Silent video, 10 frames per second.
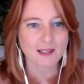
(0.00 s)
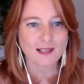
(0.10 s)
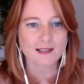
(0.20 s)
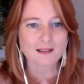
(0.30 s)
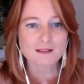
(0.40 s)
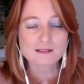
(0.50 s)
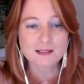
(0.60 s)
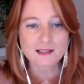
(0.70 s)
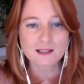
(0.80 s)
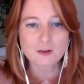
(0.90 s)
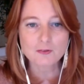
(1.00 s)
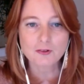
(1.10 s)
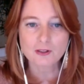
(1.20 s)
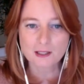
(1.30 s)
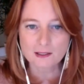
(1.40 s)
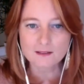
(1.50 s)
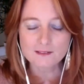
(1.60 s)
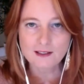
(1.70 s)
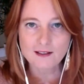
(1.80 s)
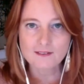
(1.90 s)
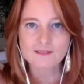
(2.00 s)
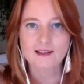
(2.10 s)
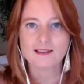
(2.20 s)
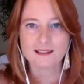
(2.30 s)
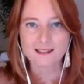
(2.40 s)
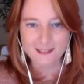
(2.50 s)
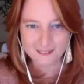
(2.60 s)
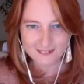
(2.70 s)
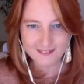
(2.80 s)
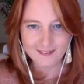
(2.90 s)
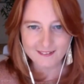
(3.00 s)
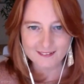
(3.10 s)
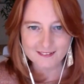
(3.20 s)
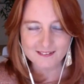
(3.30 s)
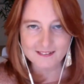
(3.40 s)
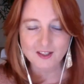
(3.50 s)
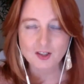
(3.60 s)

and understanding of your inner child and inner guidance,